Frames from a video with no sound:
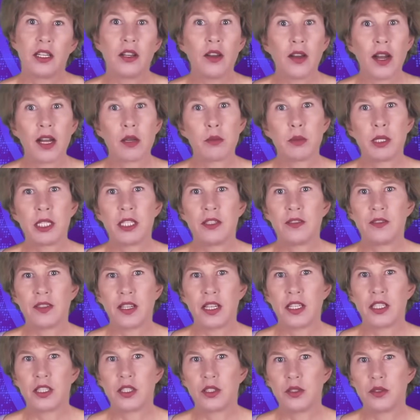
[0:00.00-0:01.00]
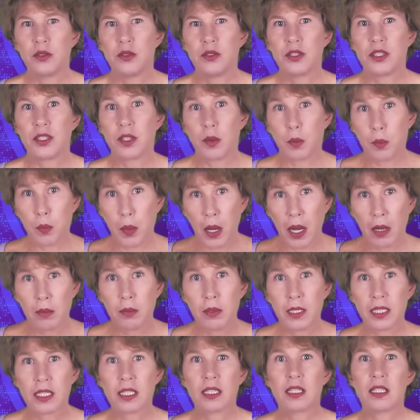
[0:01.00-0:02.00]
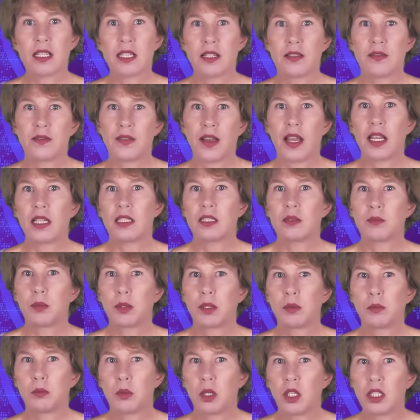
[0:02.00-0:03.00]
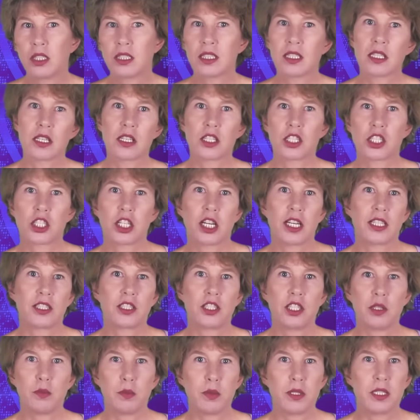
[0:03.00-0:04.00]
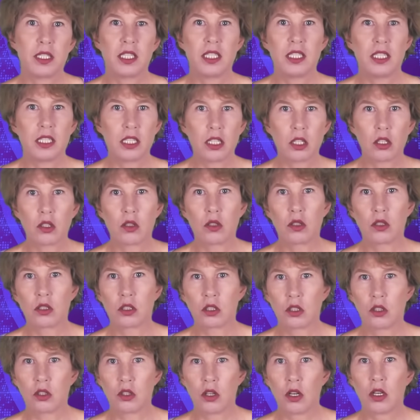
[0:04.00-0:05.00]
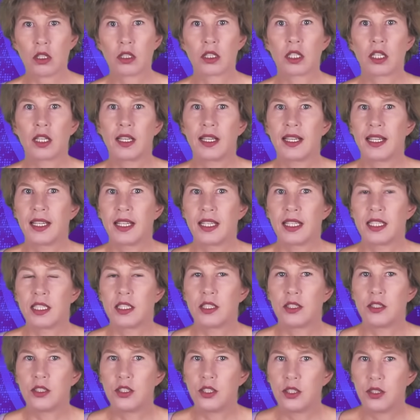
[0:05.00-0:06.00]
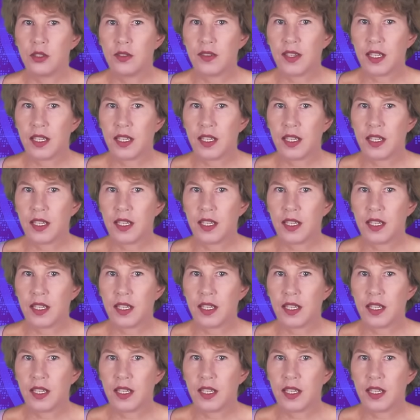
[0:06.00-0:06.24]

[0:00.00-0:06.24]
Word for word: No, I mean they use the publicly available models ChatGPT, Claude, Grok, to do